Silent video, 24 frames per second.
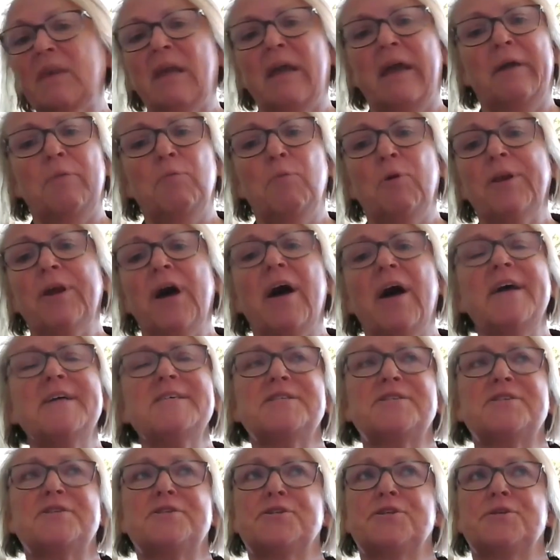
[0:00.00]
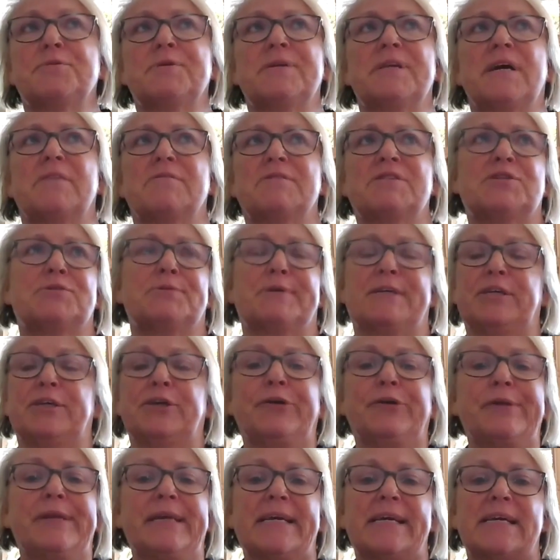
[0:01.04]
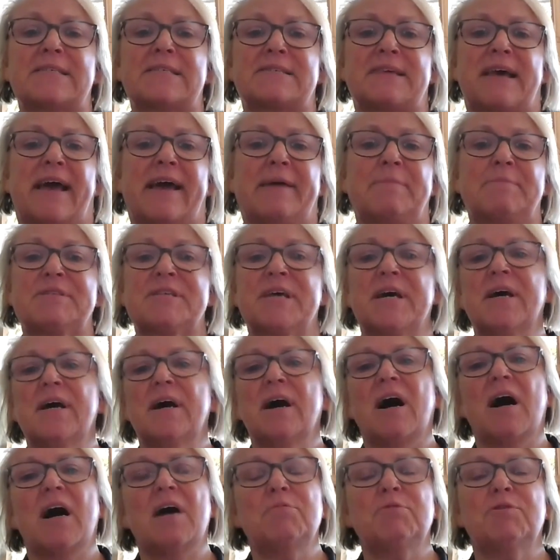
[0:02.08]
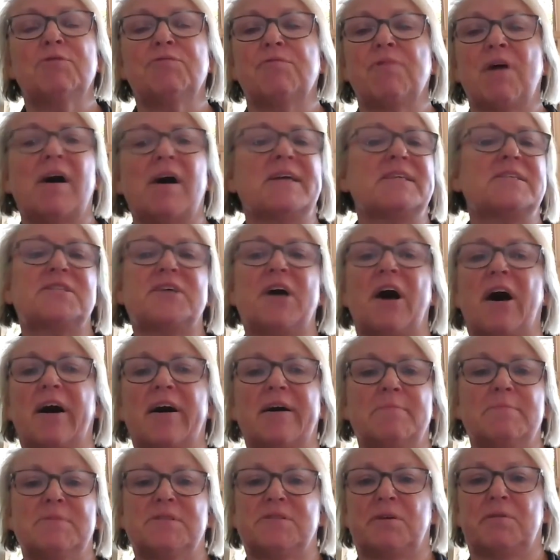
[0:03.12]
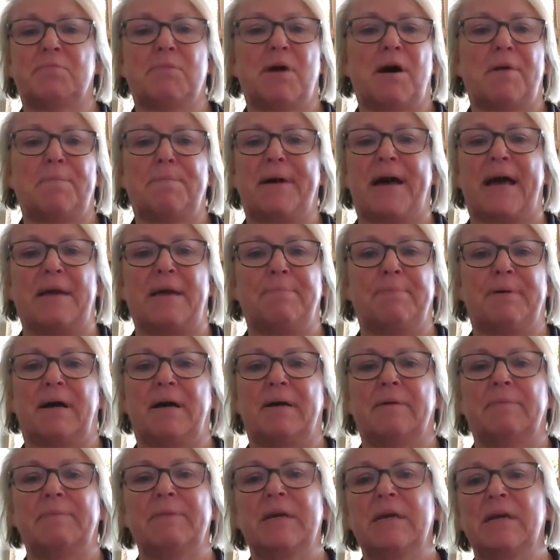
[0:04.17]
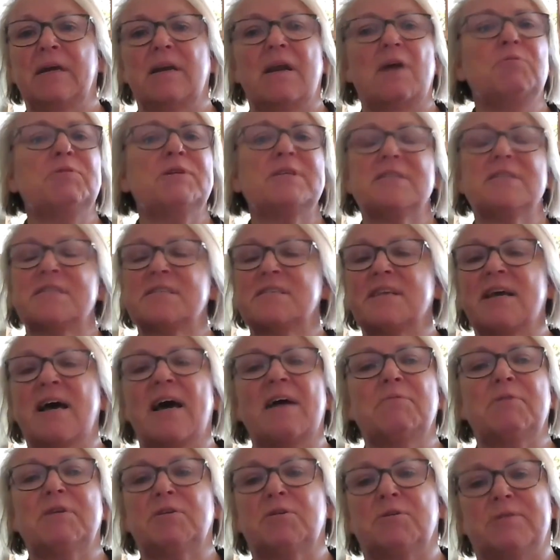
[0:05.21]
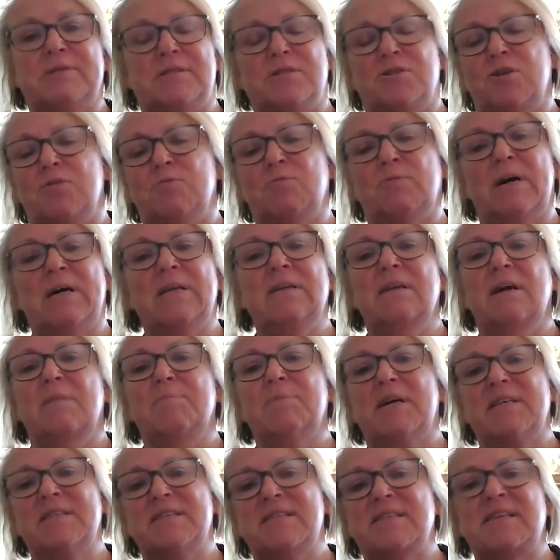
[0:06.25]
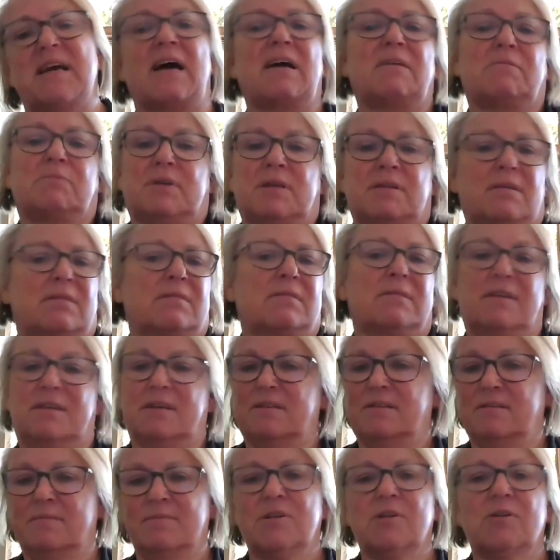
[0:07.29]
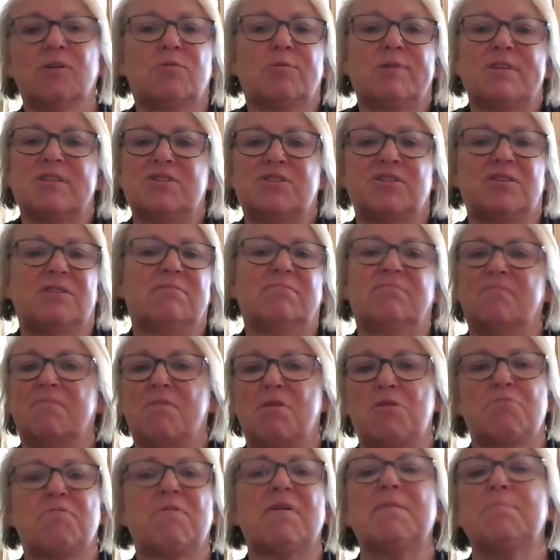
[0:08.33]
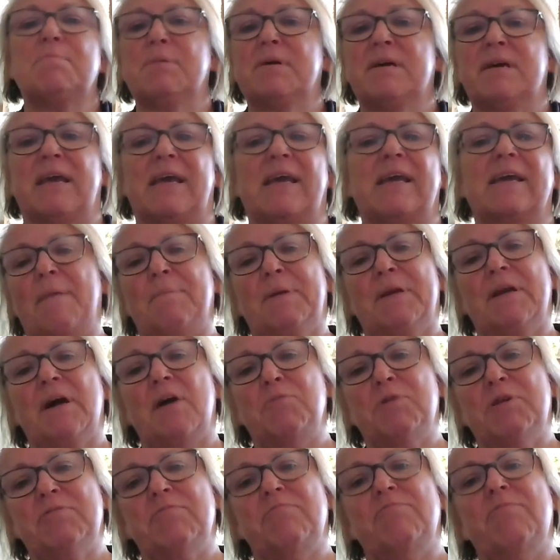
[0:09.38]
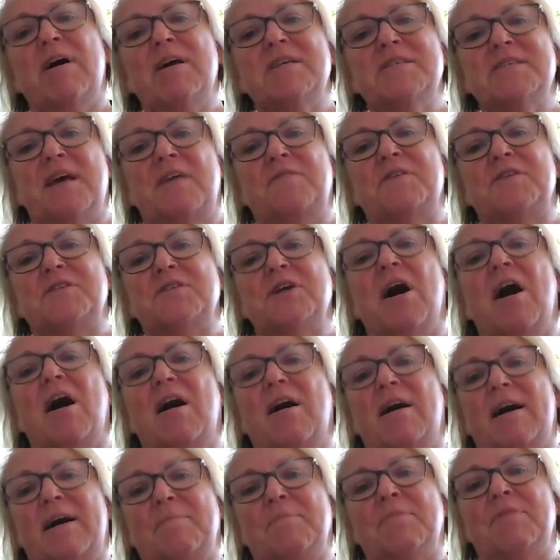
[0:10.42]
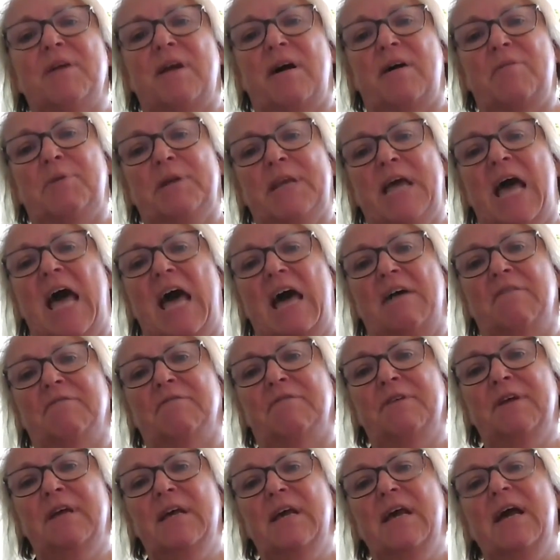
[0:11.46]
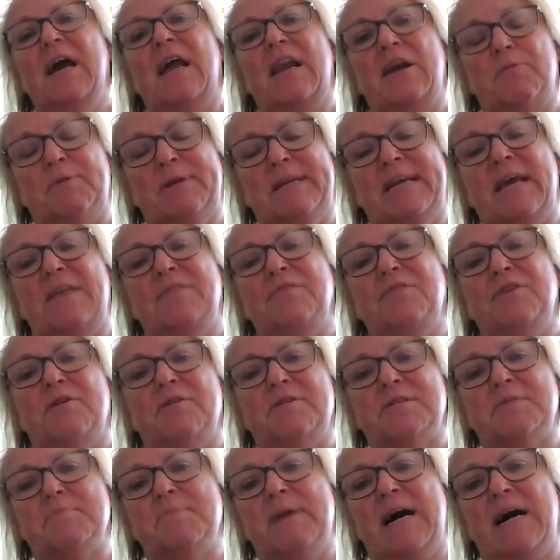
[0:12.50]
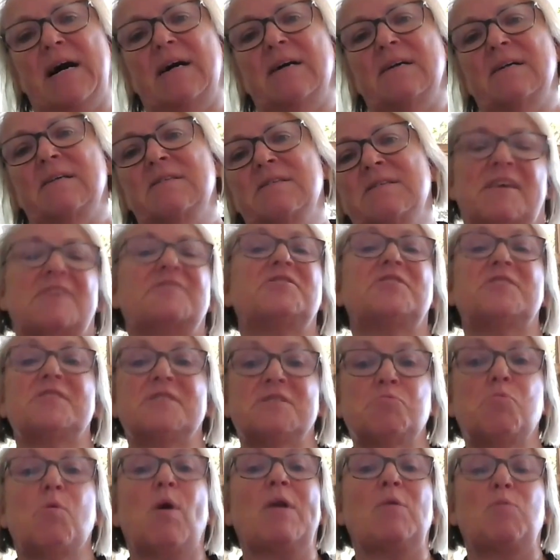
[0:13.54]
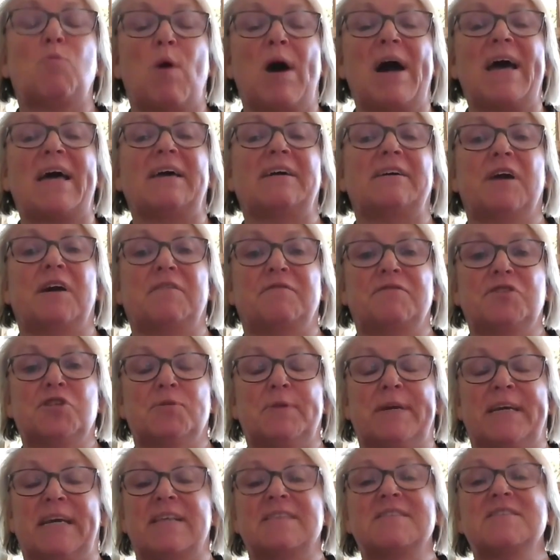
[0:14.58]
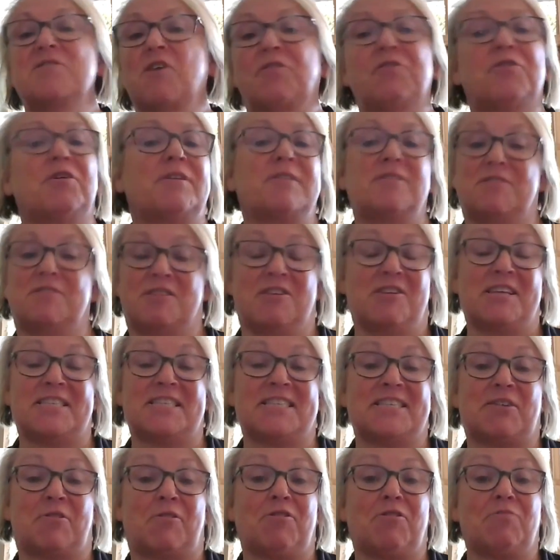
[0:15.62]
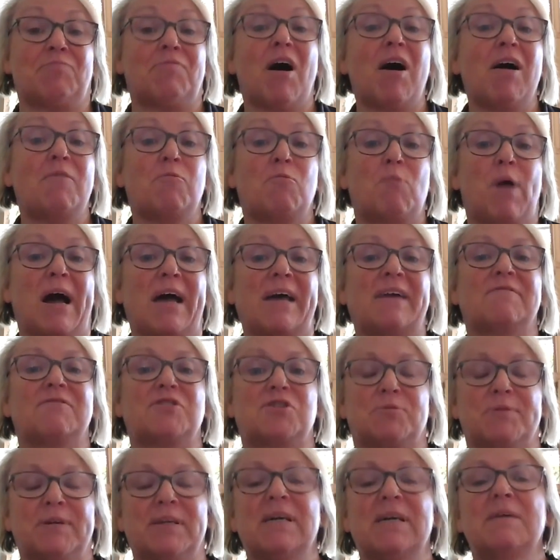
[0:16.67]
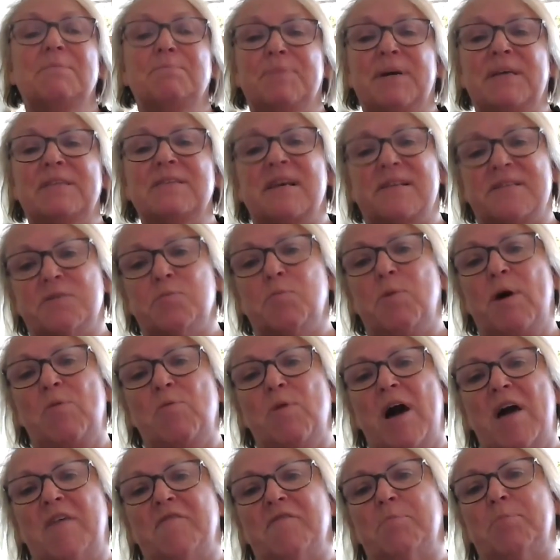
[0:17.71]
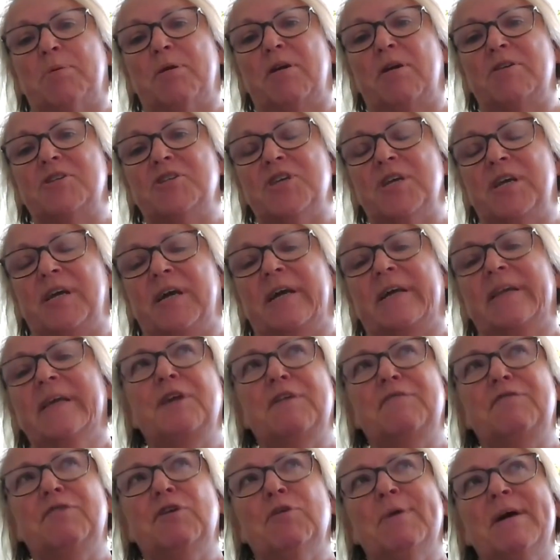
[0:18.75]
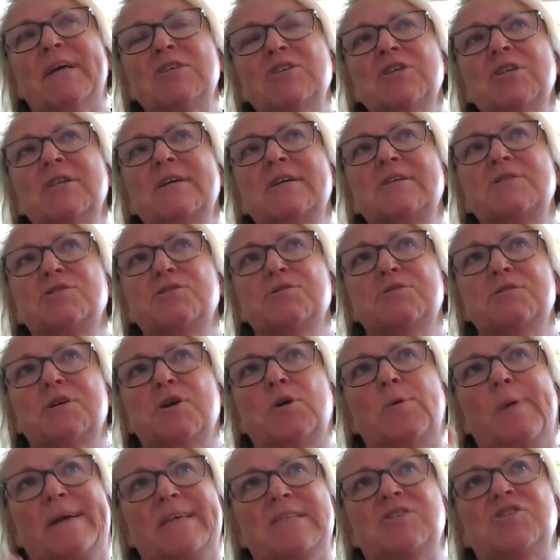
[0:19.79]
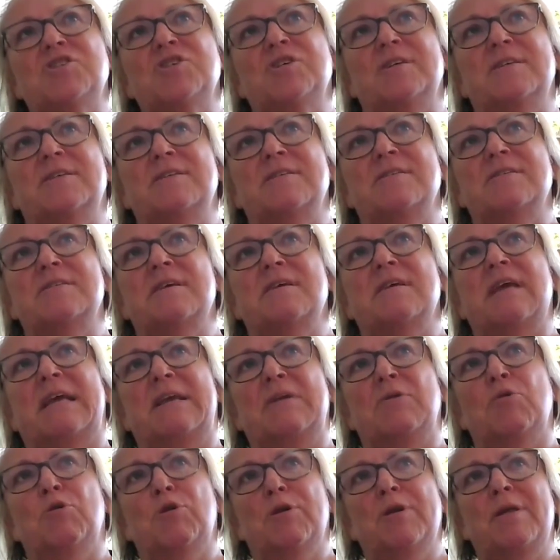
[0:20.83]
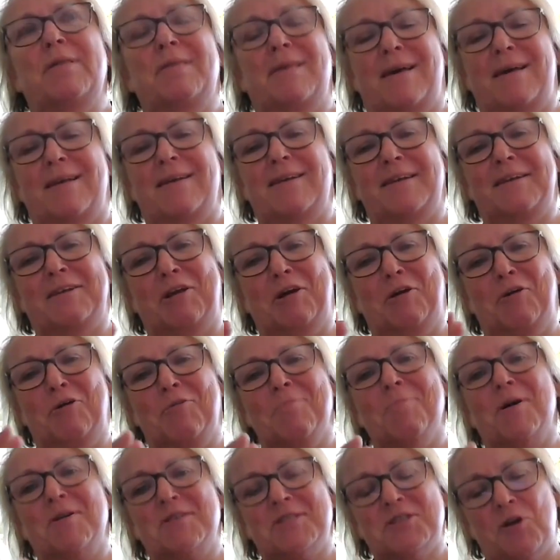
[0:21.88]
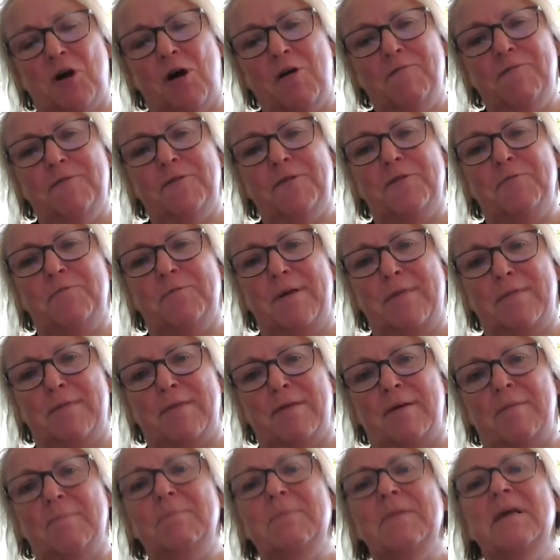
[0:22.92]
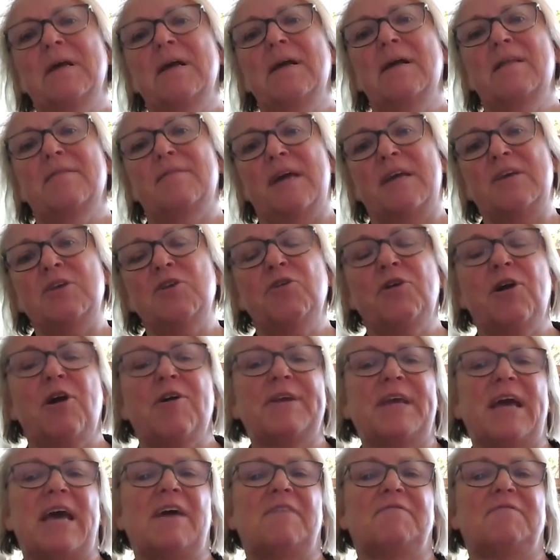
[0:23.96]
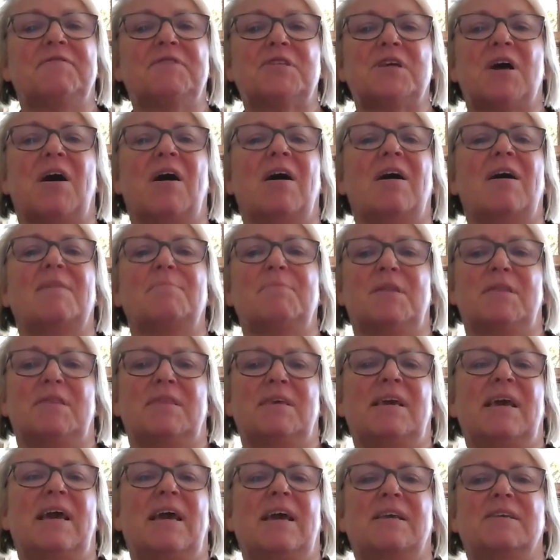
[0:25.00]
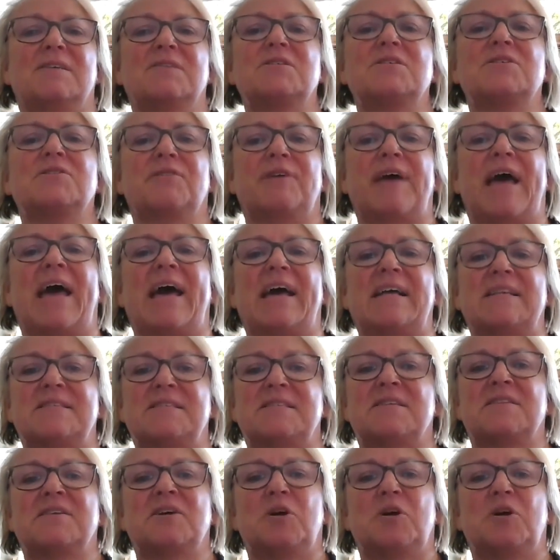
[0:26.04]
And what I used to do when I was doing uni exams, I would write times on my paper. And I wouldn't start with question 1. I might start with question 3B, but I would write down the time that I would have and I would get those marks. It's just one way of doing it. It's not necessarily the right way of doing it, but it's one way of approaching it. If you actually do the questions in order that you're most confident with them, then you're going to have time at the end to answer the